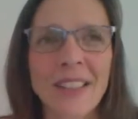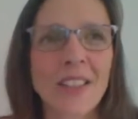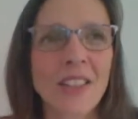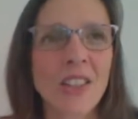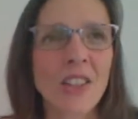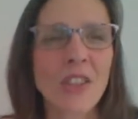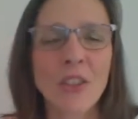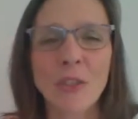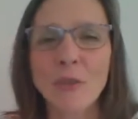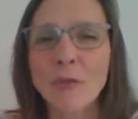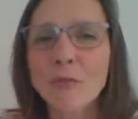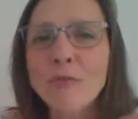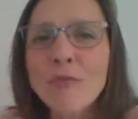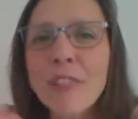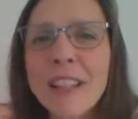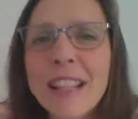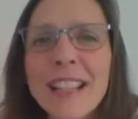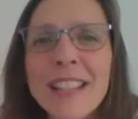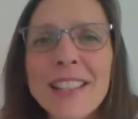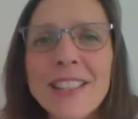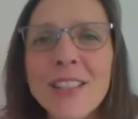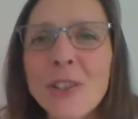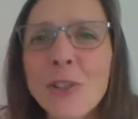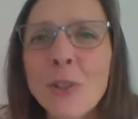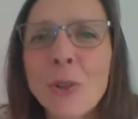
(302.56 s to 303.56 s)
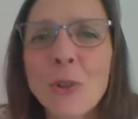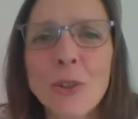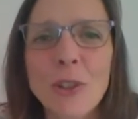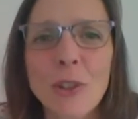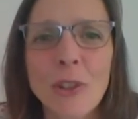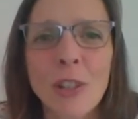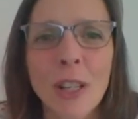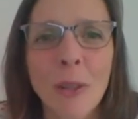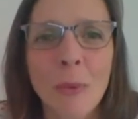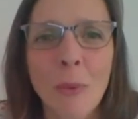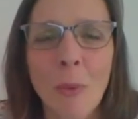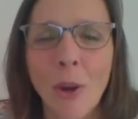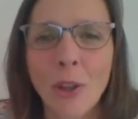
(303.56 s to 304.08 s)
the reason you're
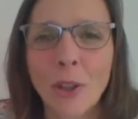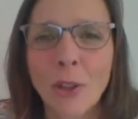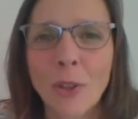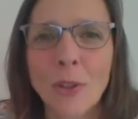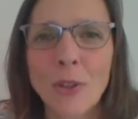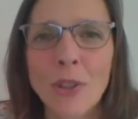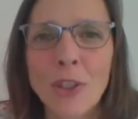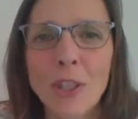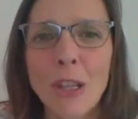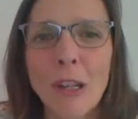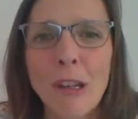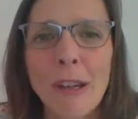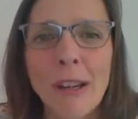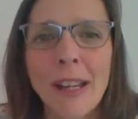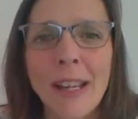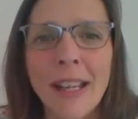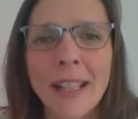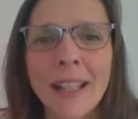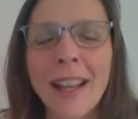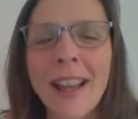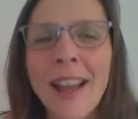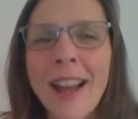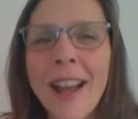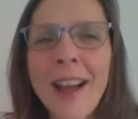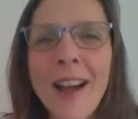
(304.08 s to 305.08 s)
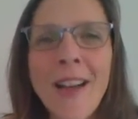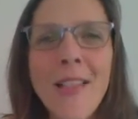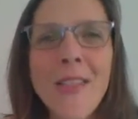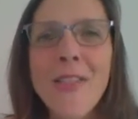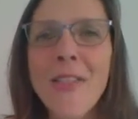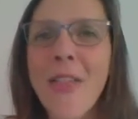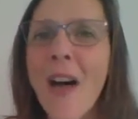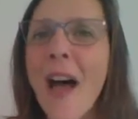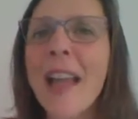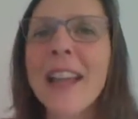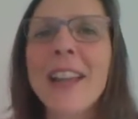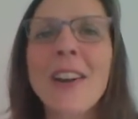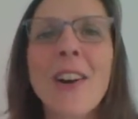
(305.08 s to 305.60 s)
doing what you're doing,
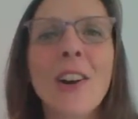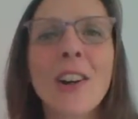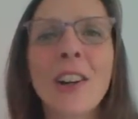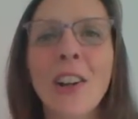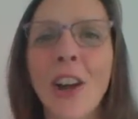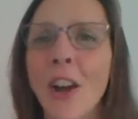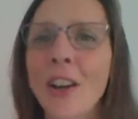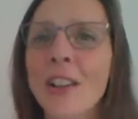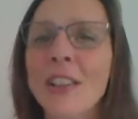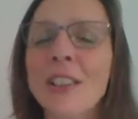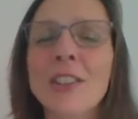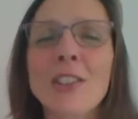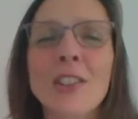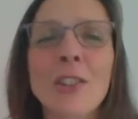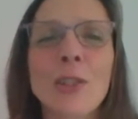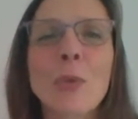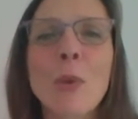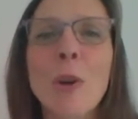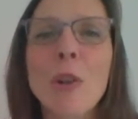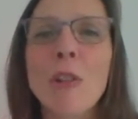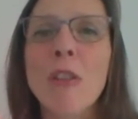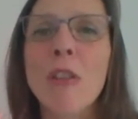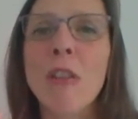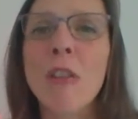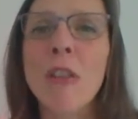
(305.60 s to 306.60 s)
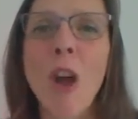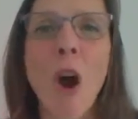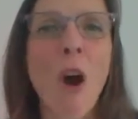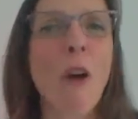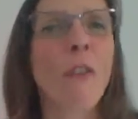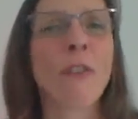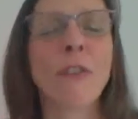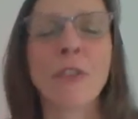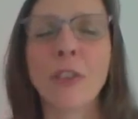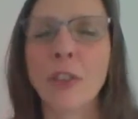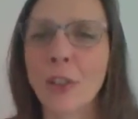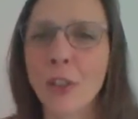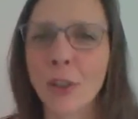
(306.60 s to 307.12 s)
they are going to
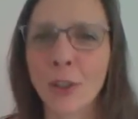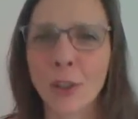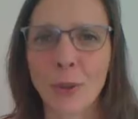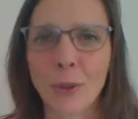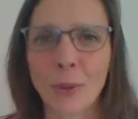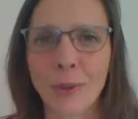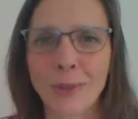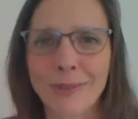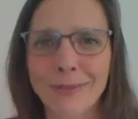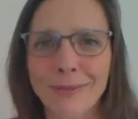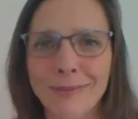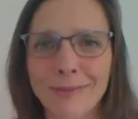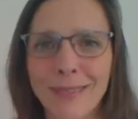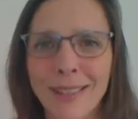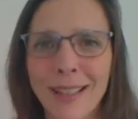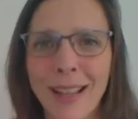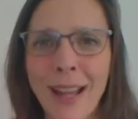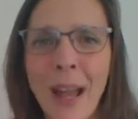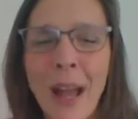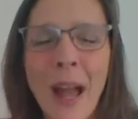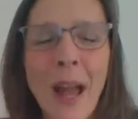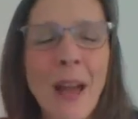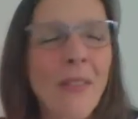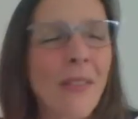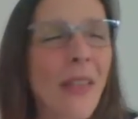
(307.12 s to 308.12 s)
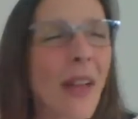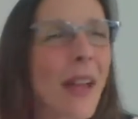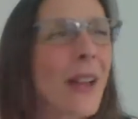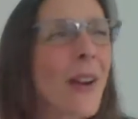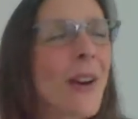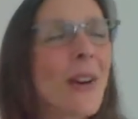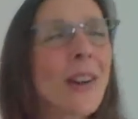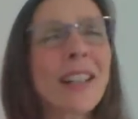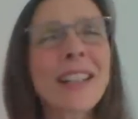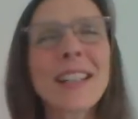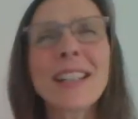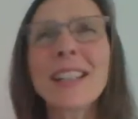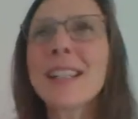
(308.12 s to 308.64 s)
love you. They
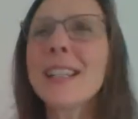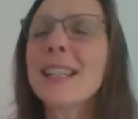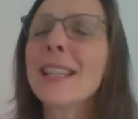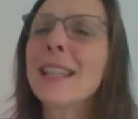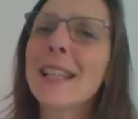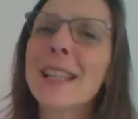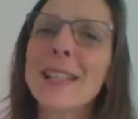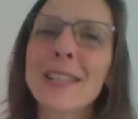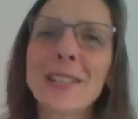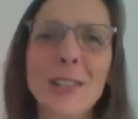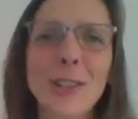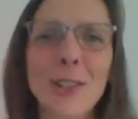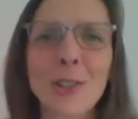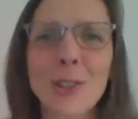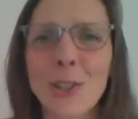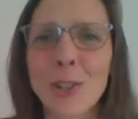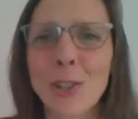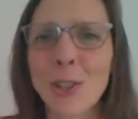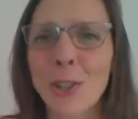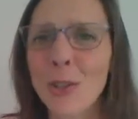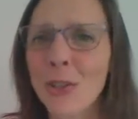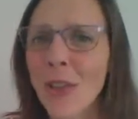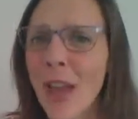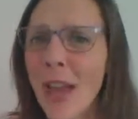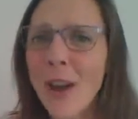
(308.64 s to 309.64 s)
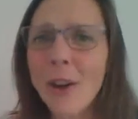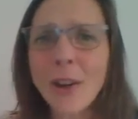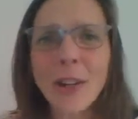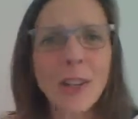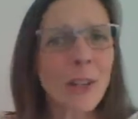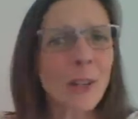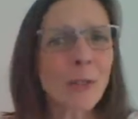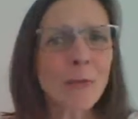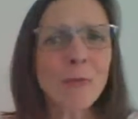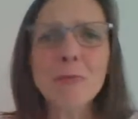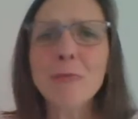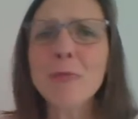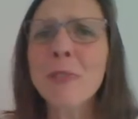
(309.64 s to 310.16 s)
are going to listen to you. They are going
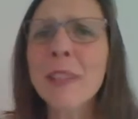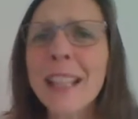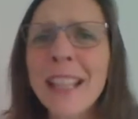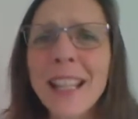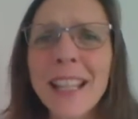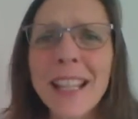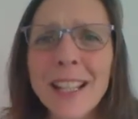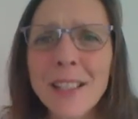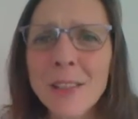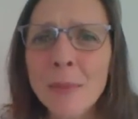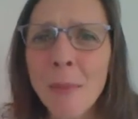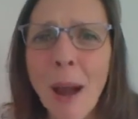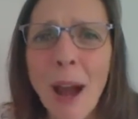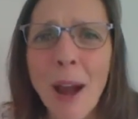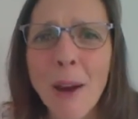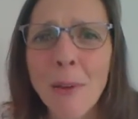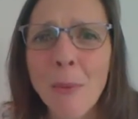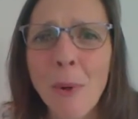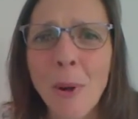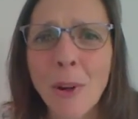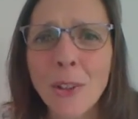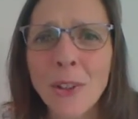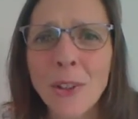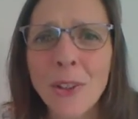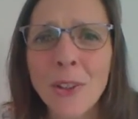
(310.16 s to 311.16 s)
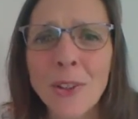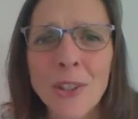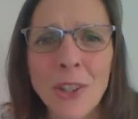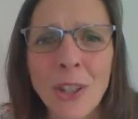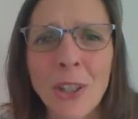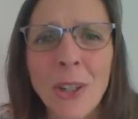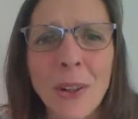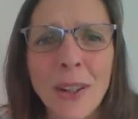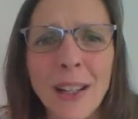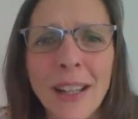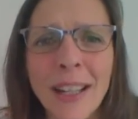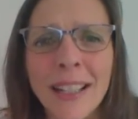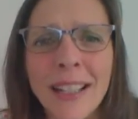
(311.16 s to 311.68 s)
to read about what you're
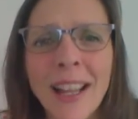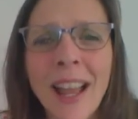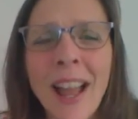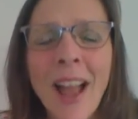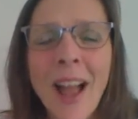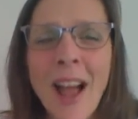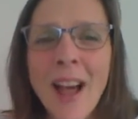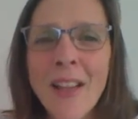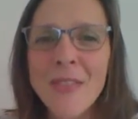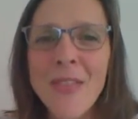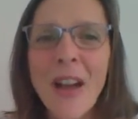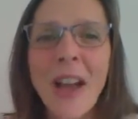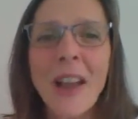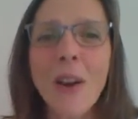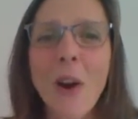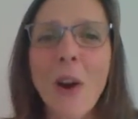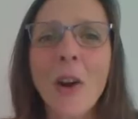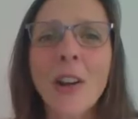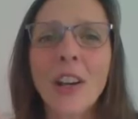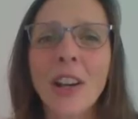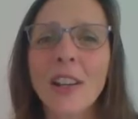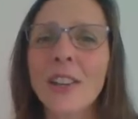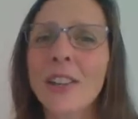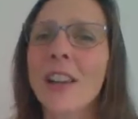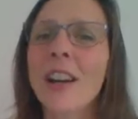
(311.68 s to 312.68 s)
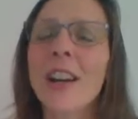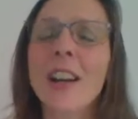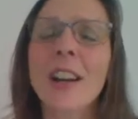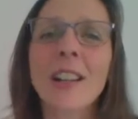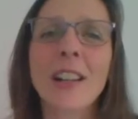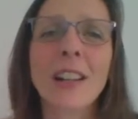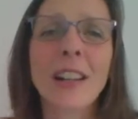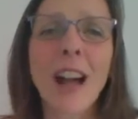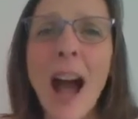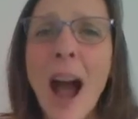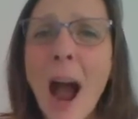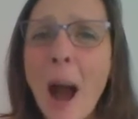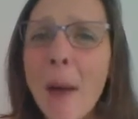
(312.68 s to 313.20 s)
doing. They are going to
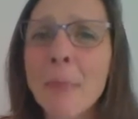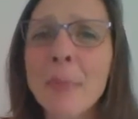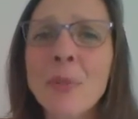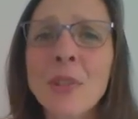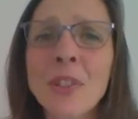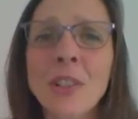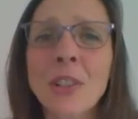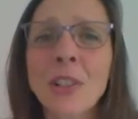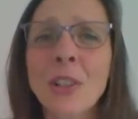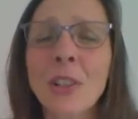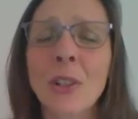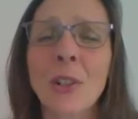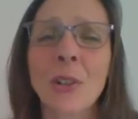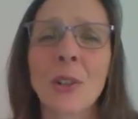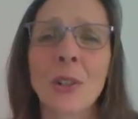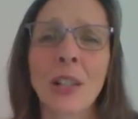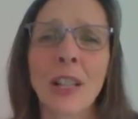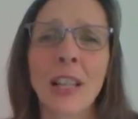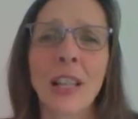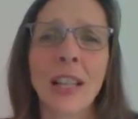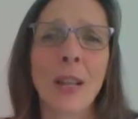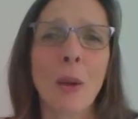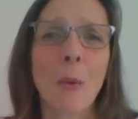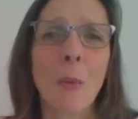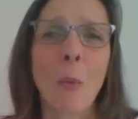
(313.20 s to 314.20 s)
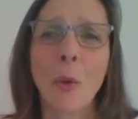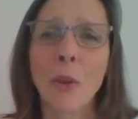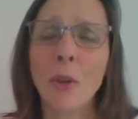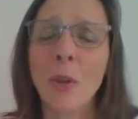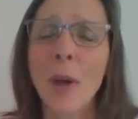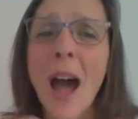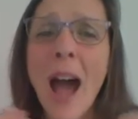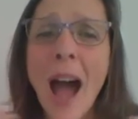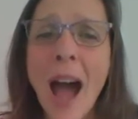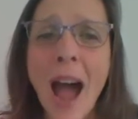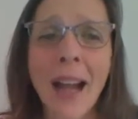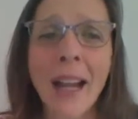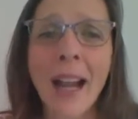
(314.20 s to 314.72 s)
absolutely want to
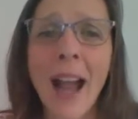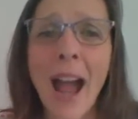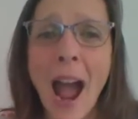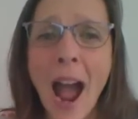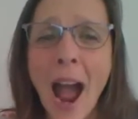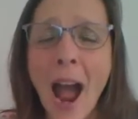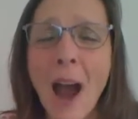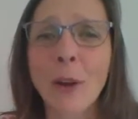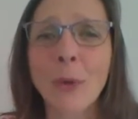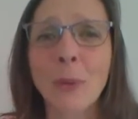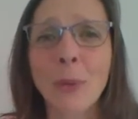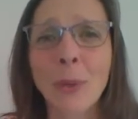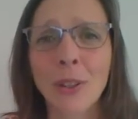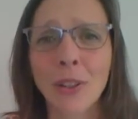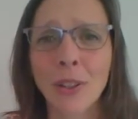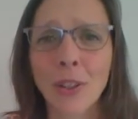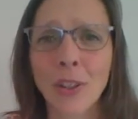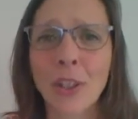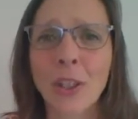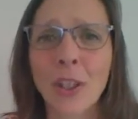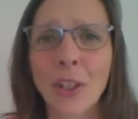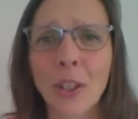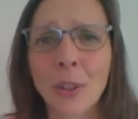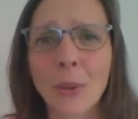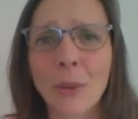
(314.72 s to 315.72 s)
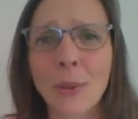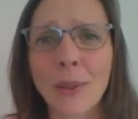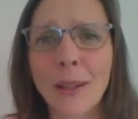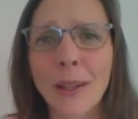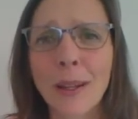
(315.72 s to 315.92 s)
hang out with you.